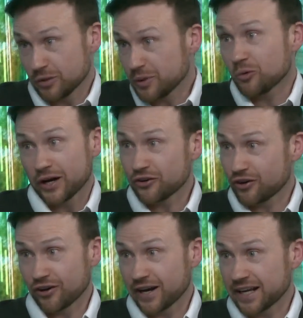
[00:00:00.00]
you'll be quite good
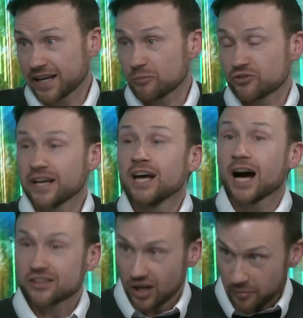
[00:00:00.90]
at organic chemistry.
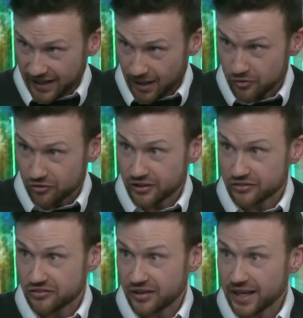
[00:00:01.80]
Atomic chemistry is
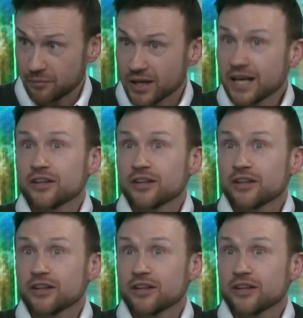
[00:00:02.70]
the same.